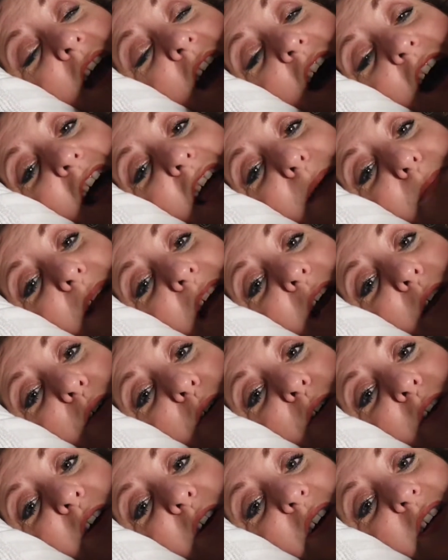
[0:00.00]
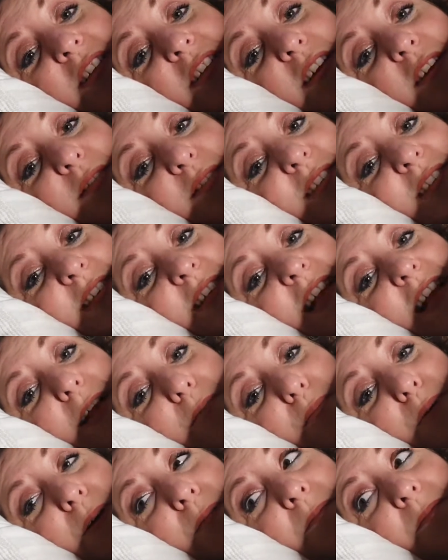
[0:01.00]
I am now going to go to
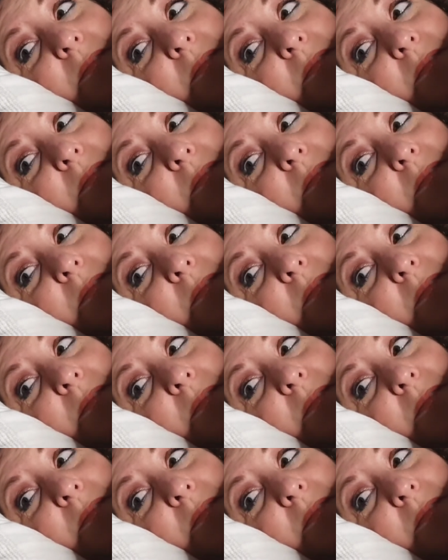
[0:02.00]
sleep.